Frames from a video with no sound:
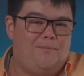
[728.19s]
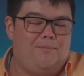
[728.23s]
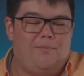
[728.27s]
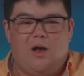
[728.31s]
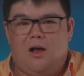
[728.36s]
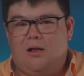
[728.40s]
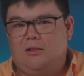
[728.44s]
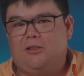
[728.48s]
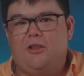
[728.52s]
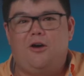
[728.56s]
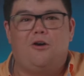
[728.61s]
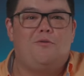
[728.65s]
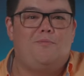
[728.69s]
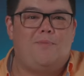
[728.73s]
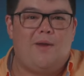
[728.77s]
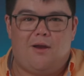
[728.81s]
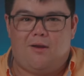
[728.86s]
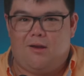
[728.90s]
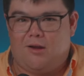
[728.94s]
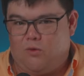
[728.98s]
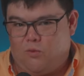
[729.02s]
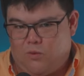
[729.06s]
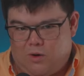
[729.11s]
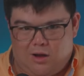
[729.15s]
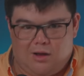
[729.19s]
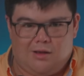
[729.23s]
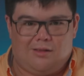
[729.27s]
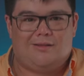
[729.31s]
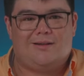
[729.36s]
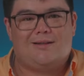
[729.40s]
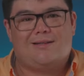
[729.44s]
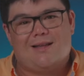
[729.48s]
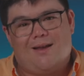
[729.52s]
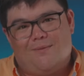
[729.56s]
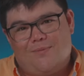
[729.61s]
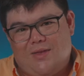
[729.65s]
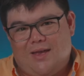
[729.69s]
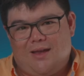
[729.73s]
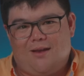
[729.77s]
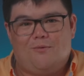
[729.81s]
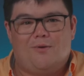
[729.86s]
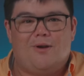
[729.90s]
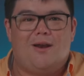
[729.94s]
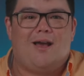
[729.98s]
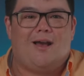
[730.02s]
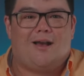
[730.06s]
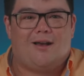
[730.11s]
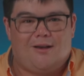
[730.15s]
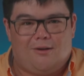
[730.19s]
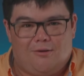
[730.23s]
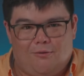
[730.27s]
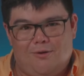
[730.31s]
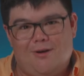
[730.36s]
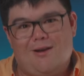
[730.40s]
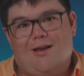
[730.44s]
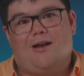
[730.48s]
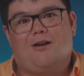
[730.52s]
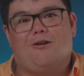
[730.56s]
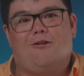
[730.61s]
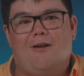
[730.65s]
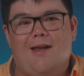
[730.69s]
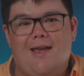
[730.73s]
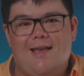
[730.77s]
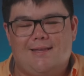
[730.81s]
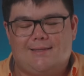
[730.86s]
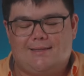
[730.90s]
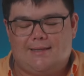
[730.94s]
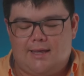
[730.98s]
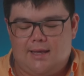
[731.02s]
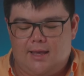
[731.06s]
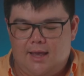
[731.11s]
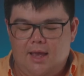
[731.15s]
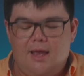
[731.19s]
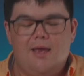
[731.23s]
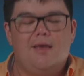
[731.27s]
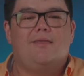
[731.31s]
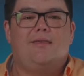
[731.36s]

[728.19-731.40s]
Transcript: a load-bearing wall or something, we're not crazy.